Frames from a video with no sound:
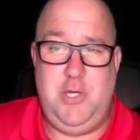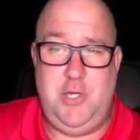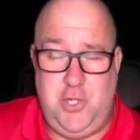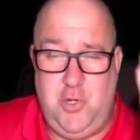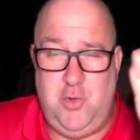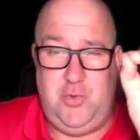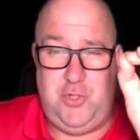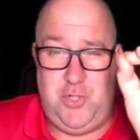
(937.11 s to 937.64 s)

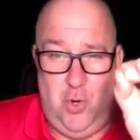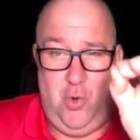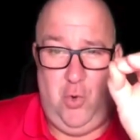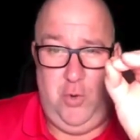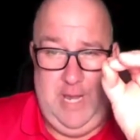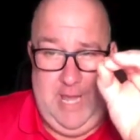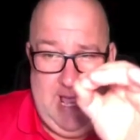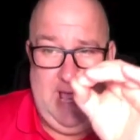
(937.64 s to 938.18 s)
you
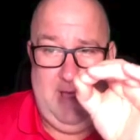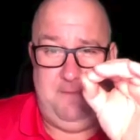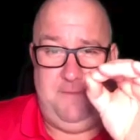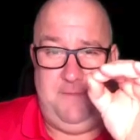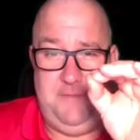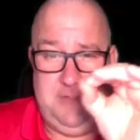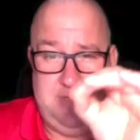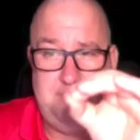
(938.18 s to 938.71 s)
don't
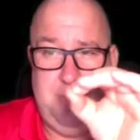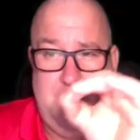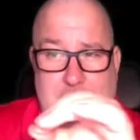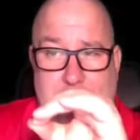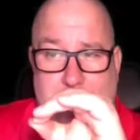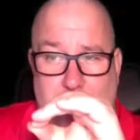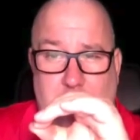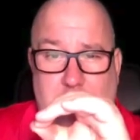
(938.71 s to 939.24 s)
have
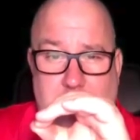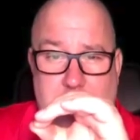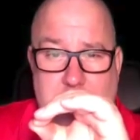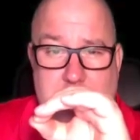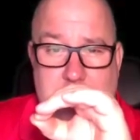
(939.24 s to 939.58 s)
bipolar.